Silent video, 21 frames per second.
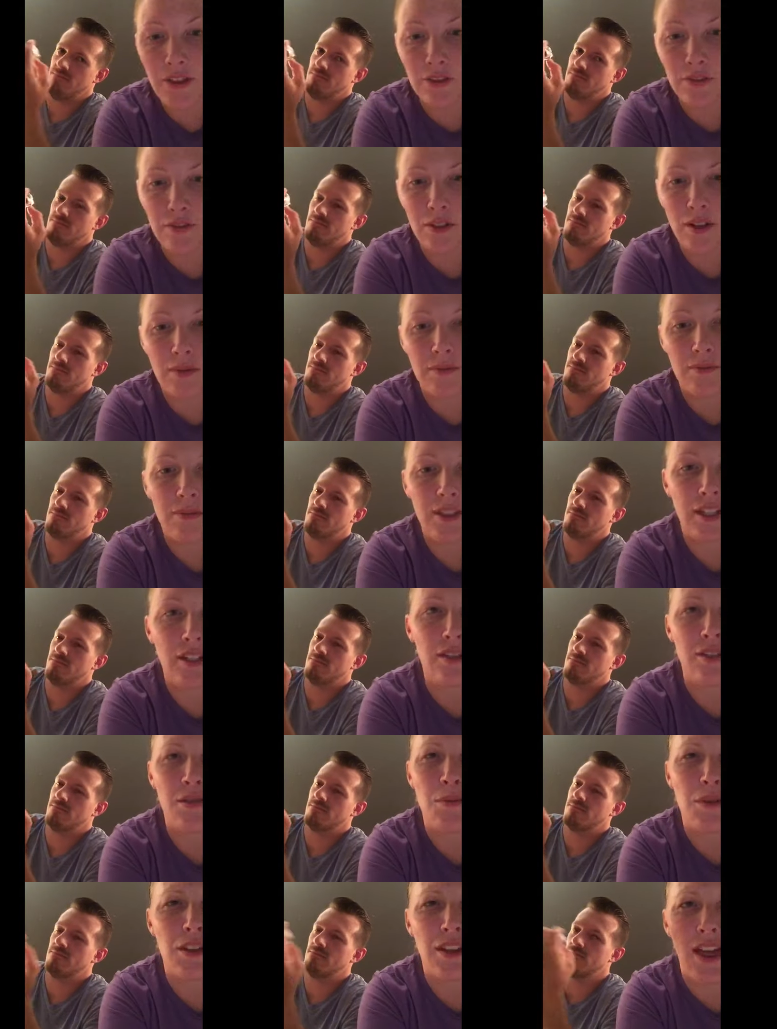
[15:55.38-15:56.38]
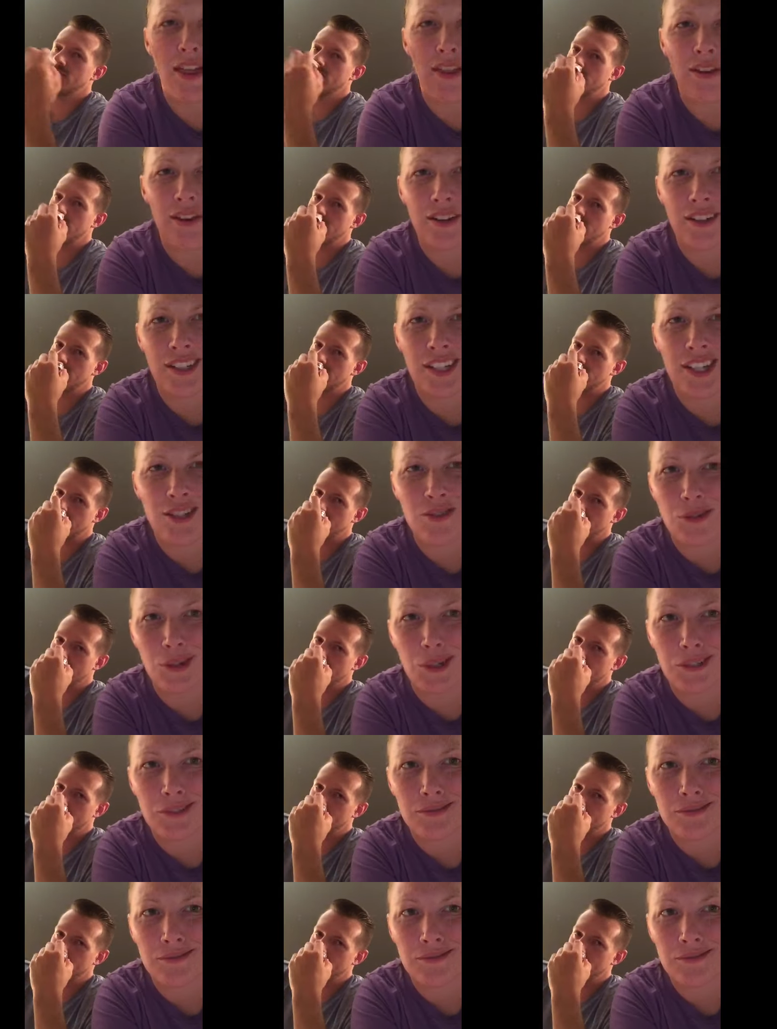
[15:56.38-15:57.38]
Speaker 1: from? I don't smell leather. He's wrong.
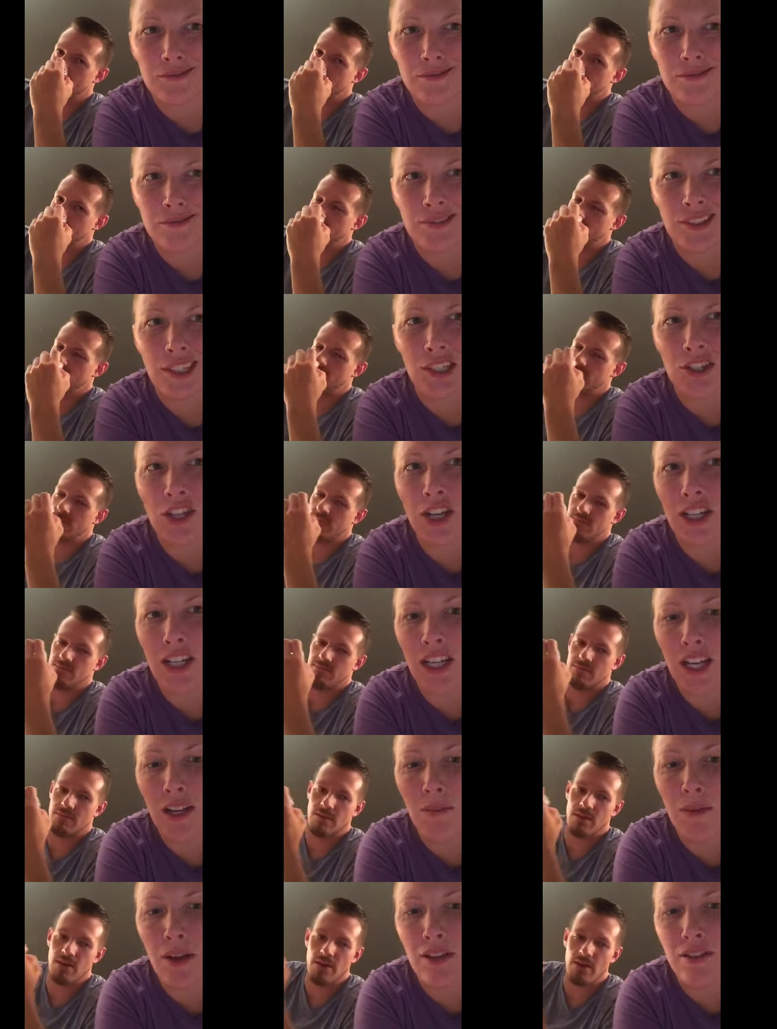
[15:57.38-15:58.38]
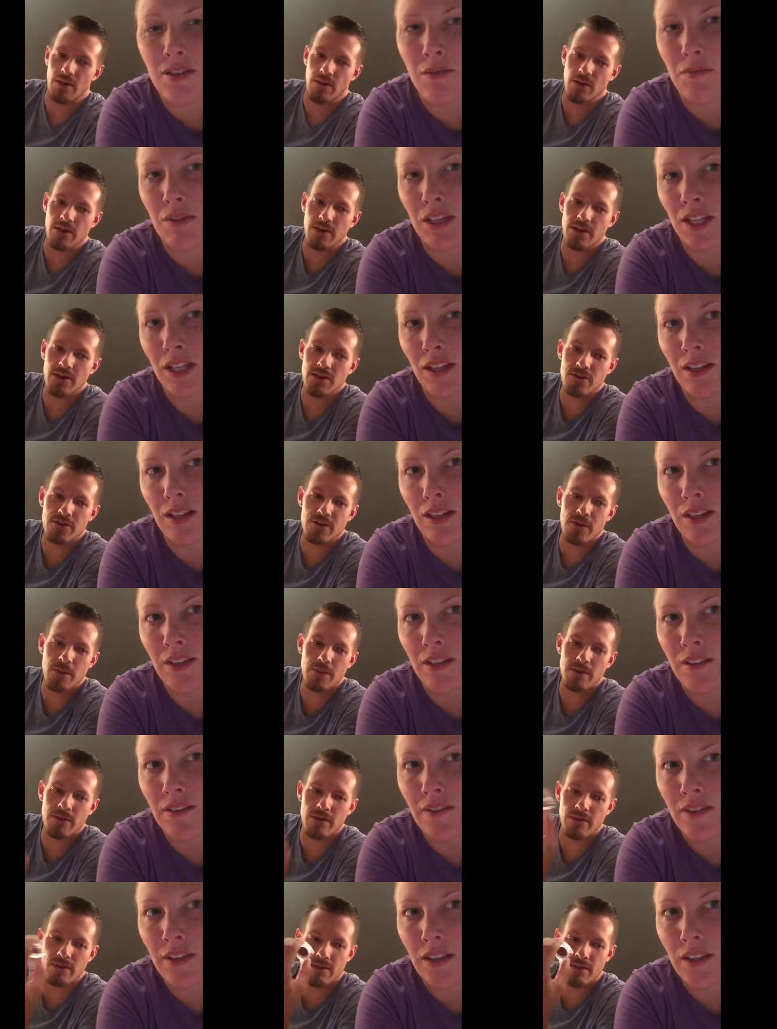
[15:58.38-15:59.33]
They're talking about right, something. Read the description.